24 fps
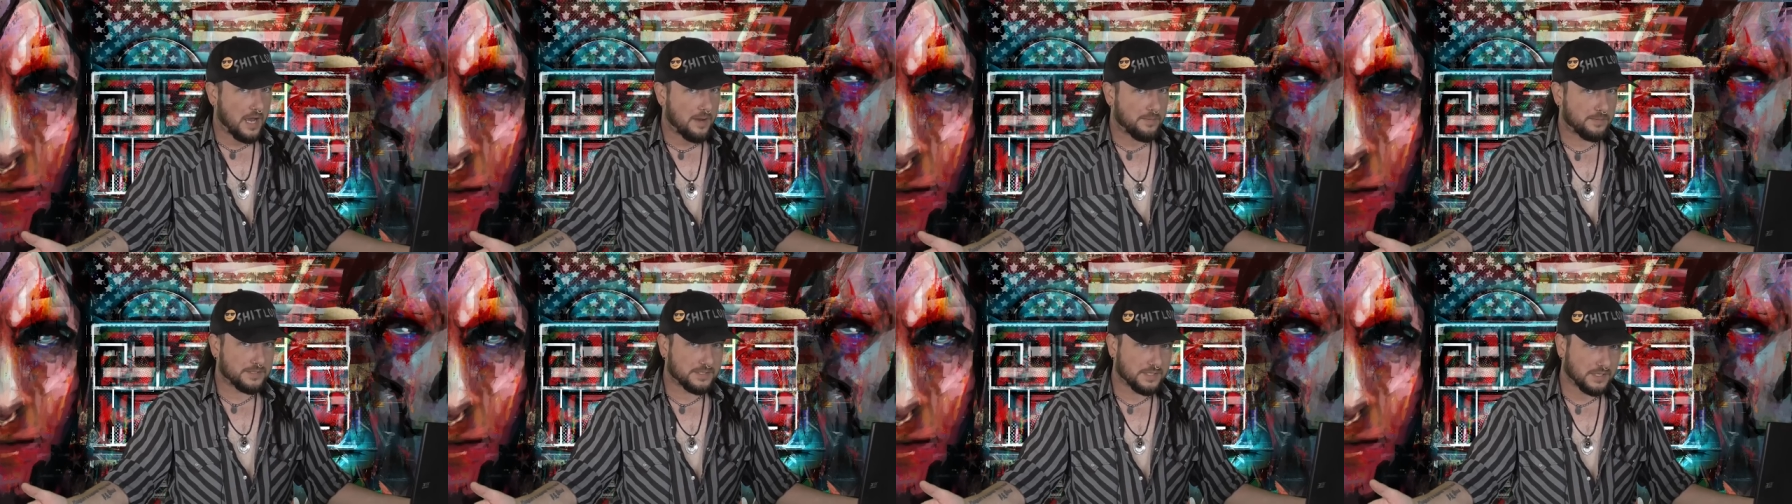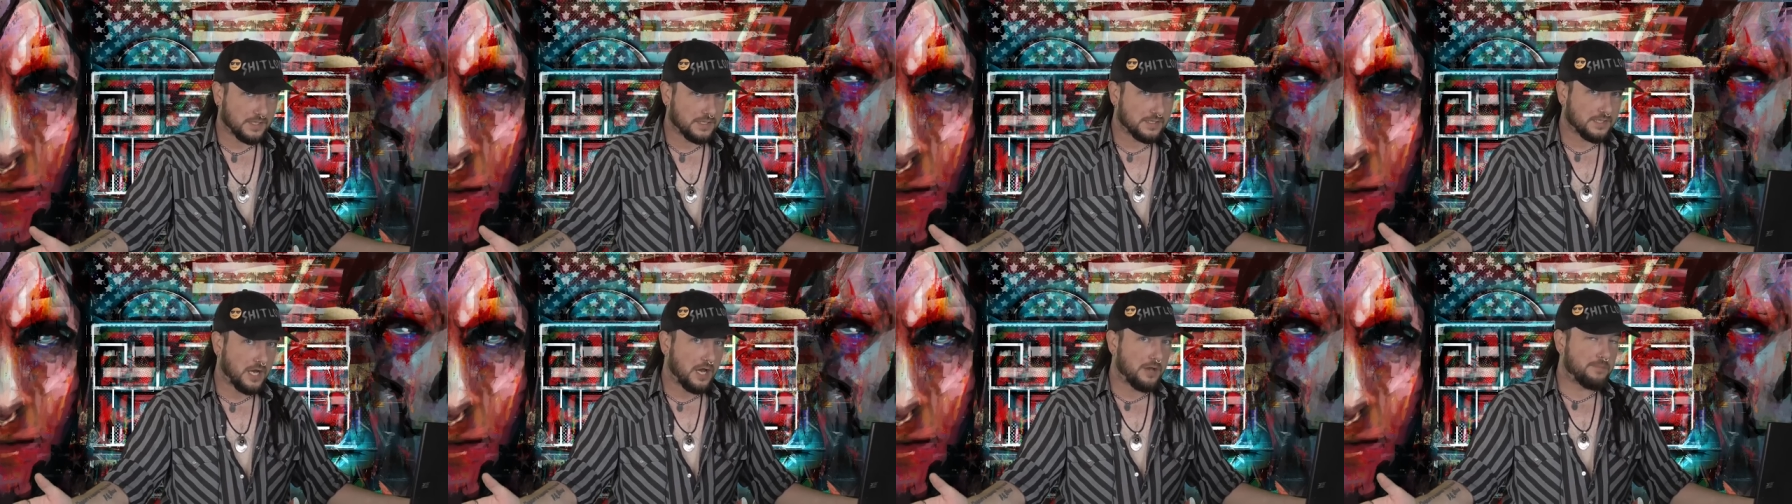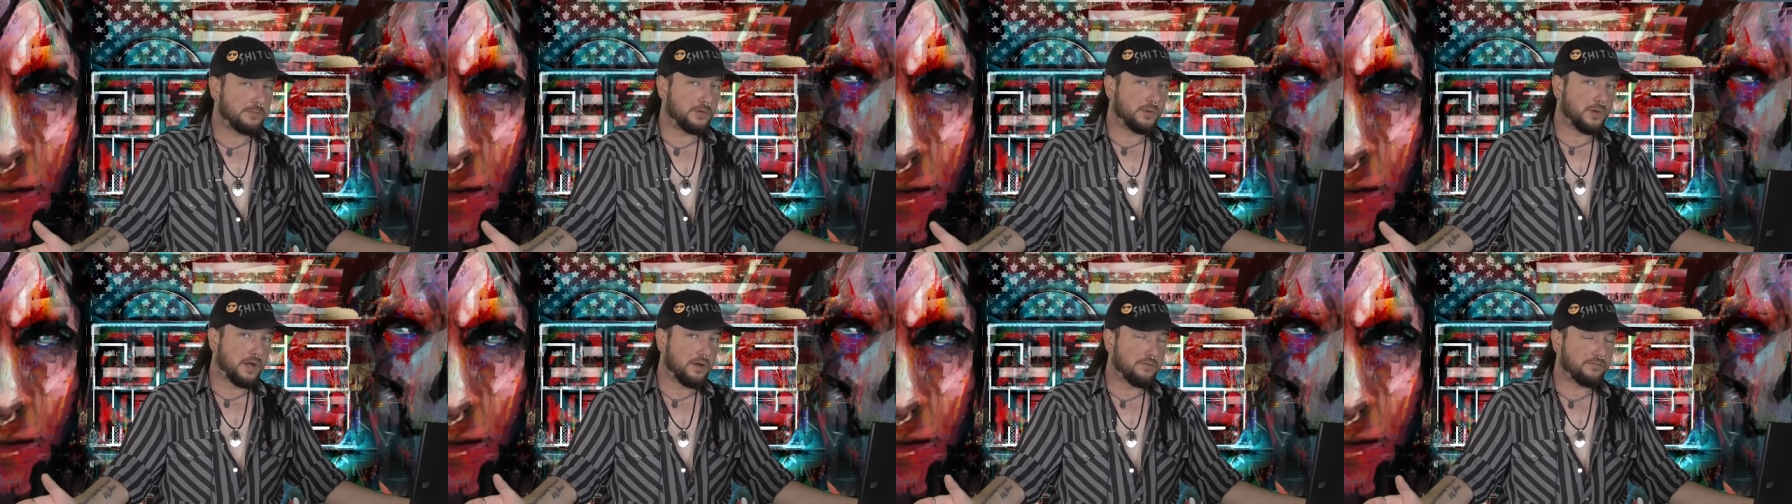happens,
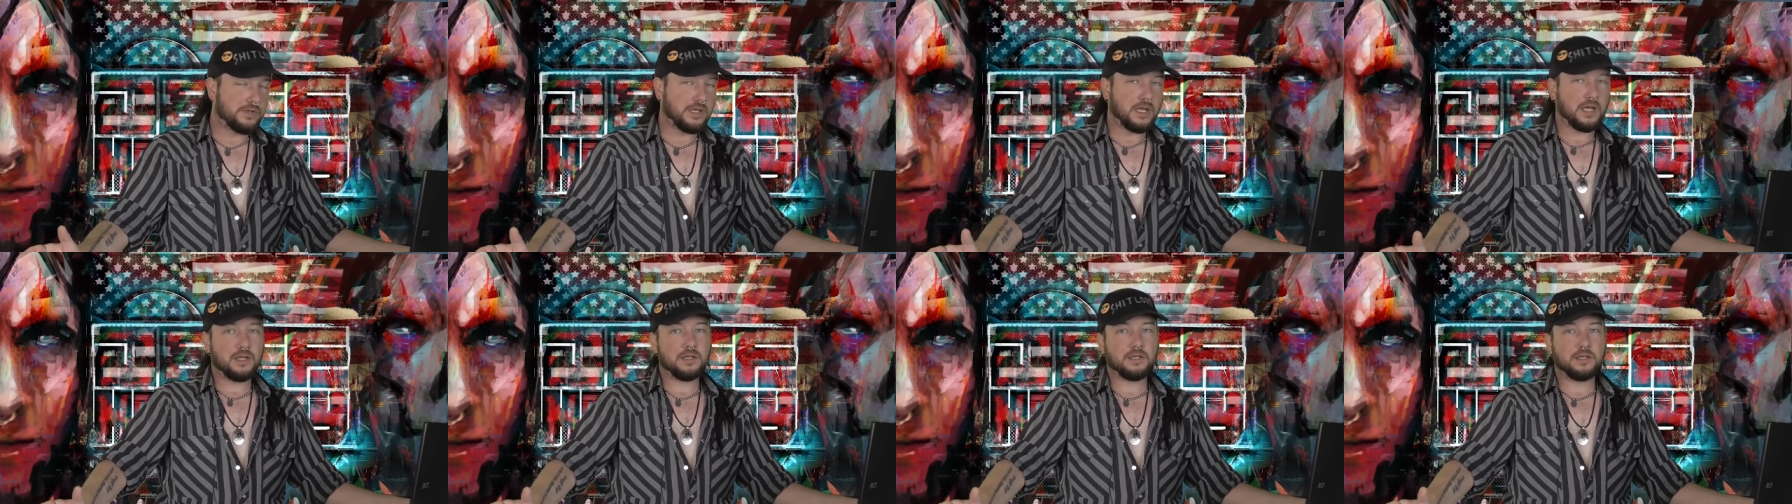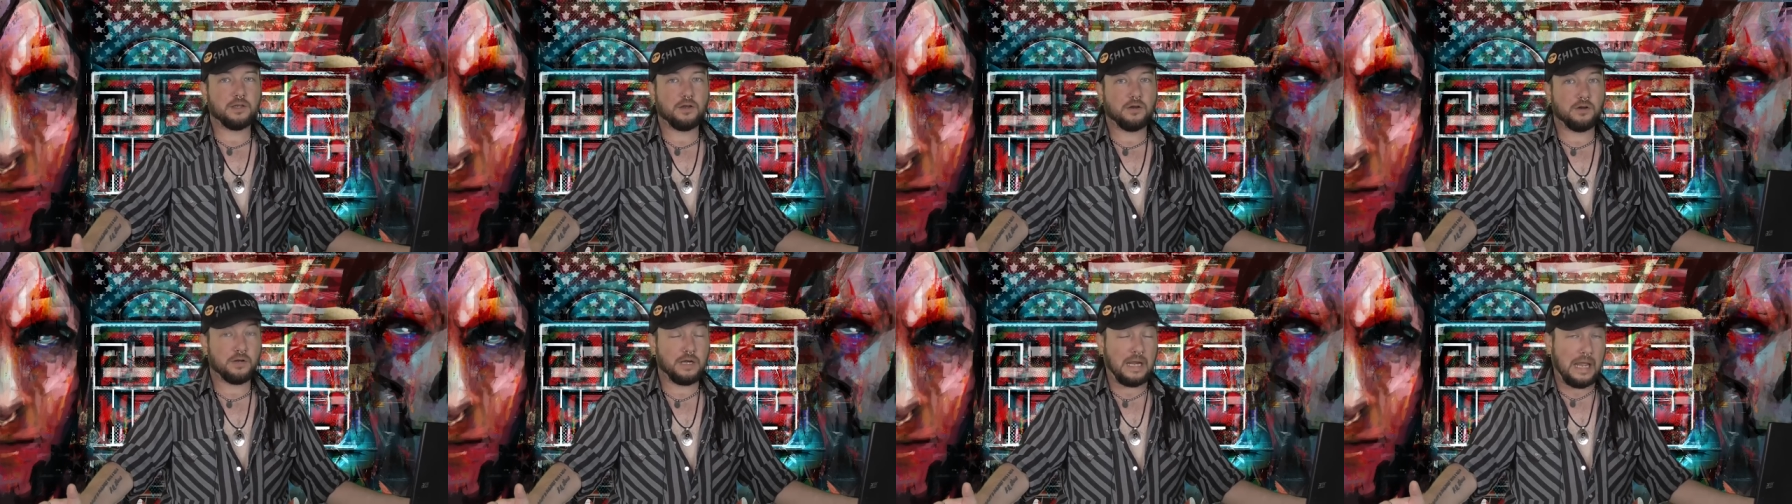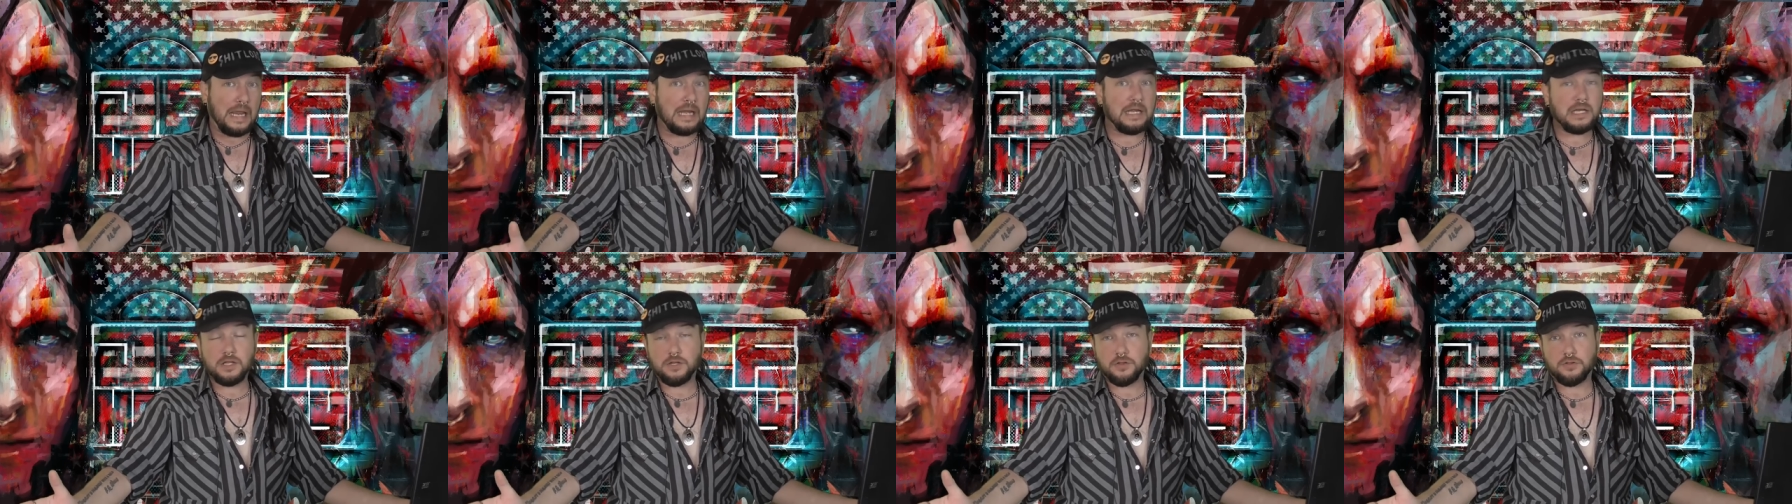anytime you have Kelly on
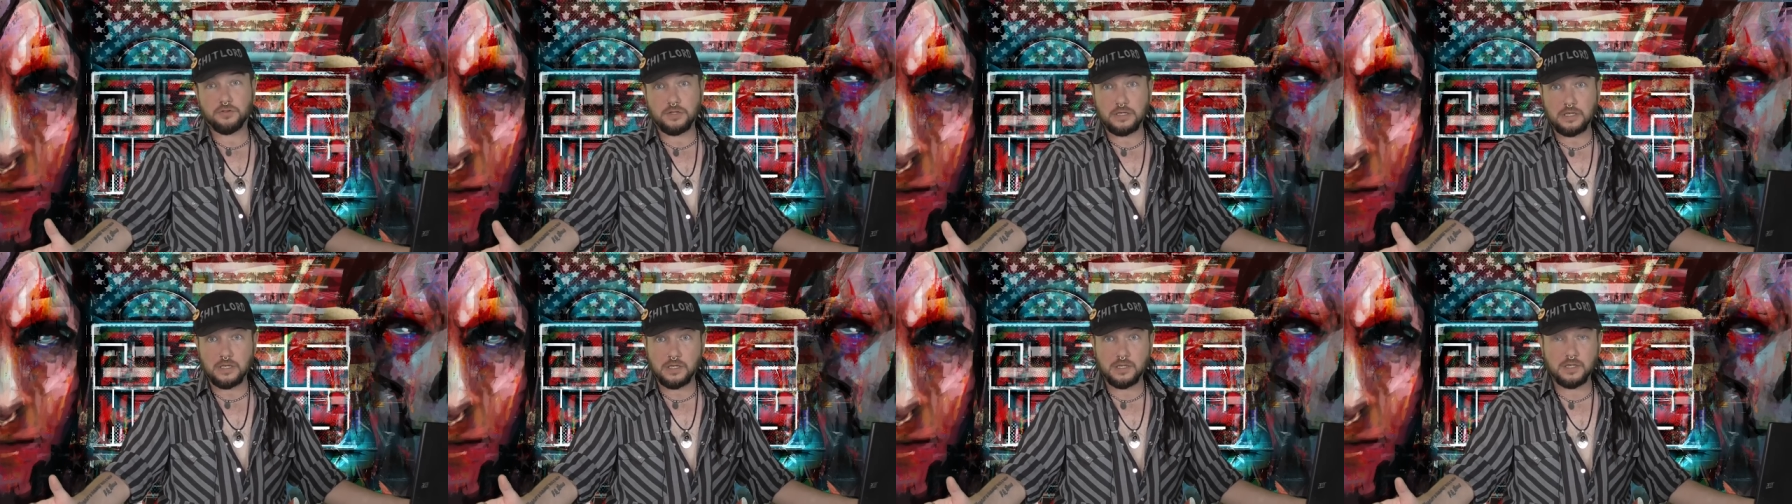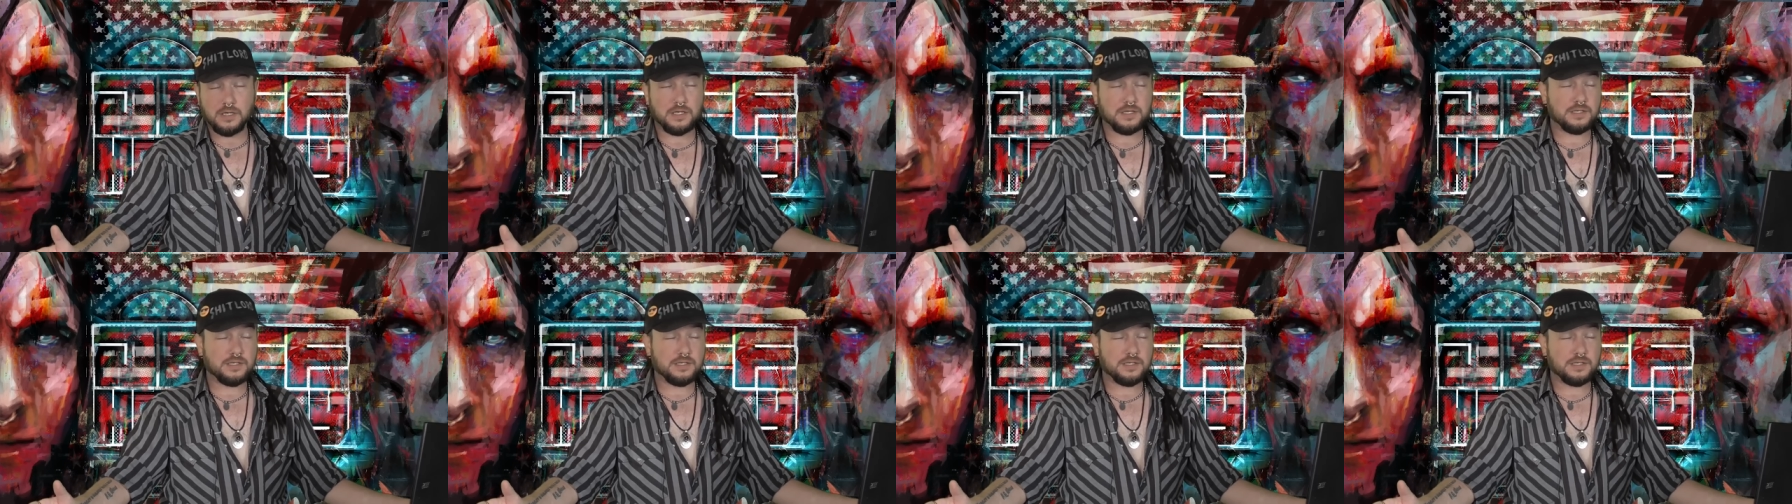anything,